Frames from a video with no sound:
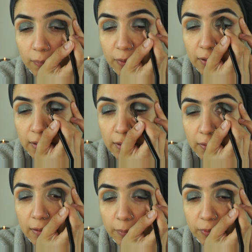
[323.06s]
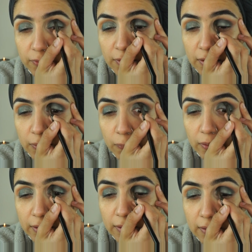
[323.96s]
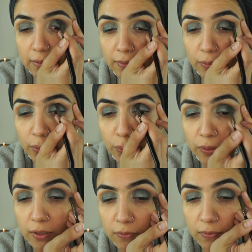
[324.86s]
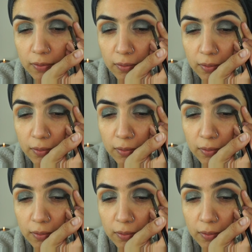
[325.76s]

But again, I'm staying right in the crease,